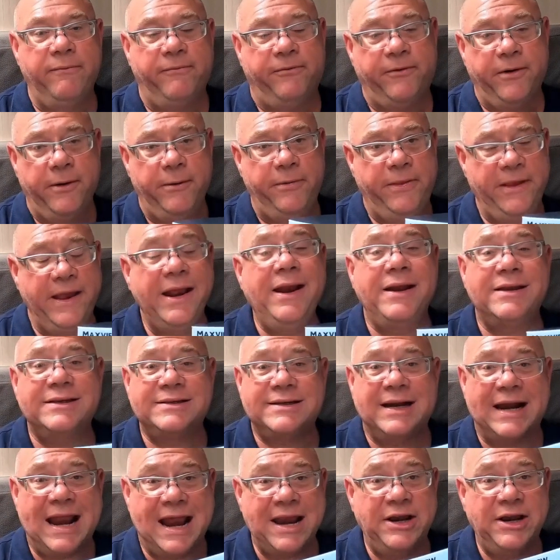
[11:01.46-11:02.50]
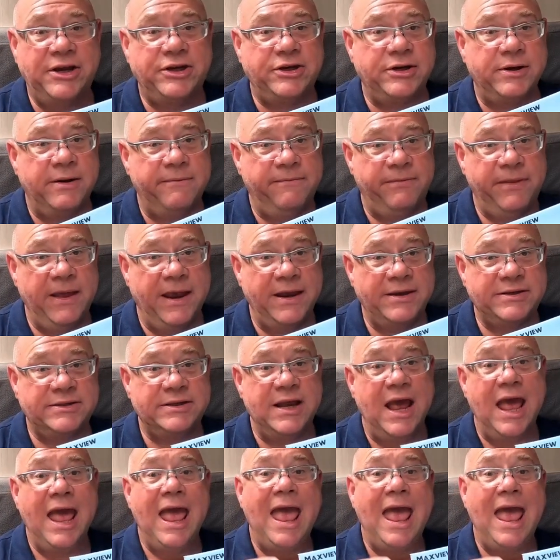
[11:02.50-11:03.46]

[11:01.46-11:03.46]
through the installation of this